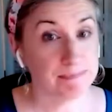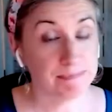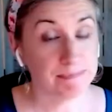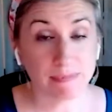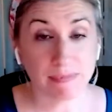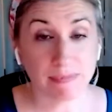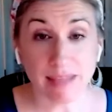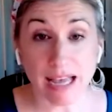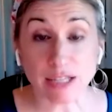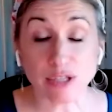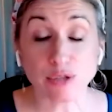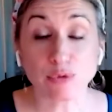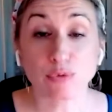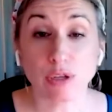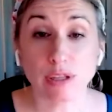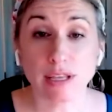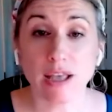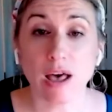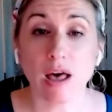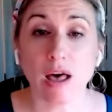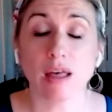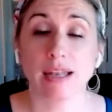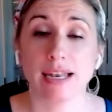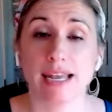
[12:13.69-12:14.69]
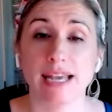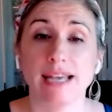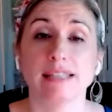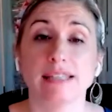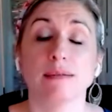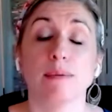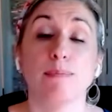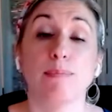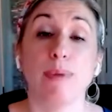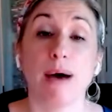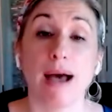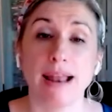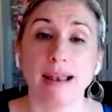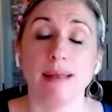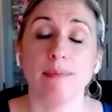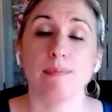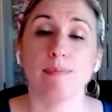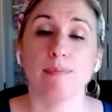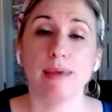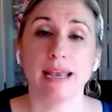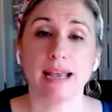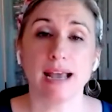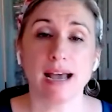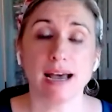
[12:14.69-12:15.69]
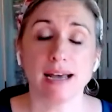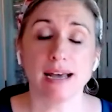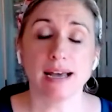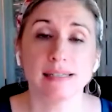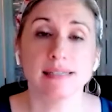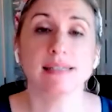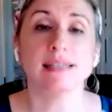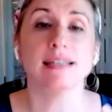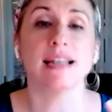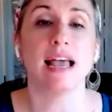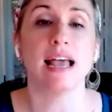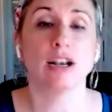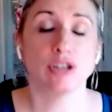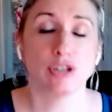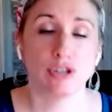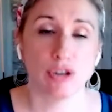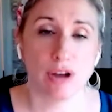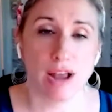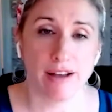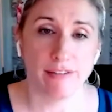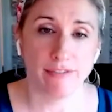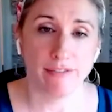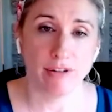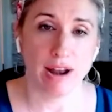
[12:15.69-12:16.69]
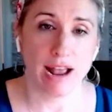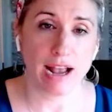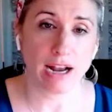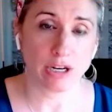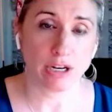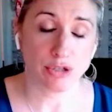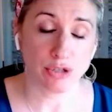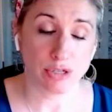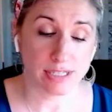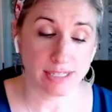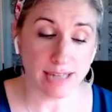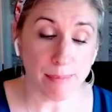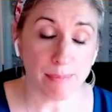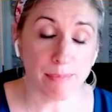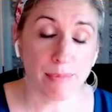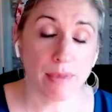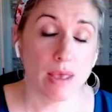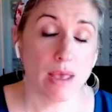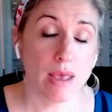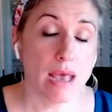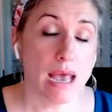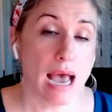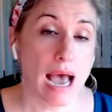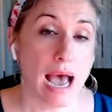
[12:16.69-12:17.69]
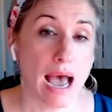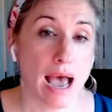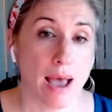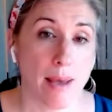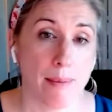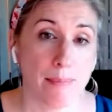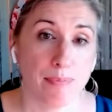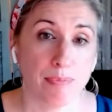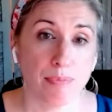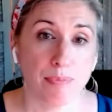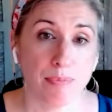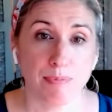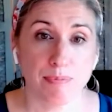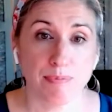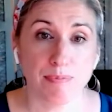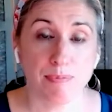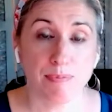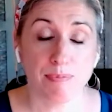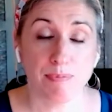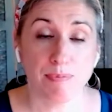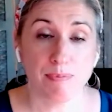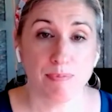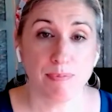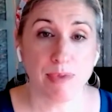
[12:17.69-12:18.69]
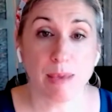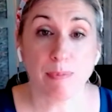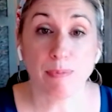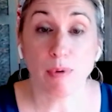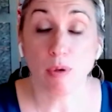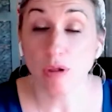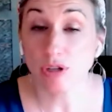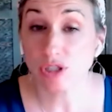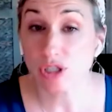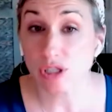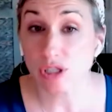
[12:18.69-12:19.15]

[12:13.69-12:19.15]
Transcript: That's really all it is. But because it's an extra effort, extra step, people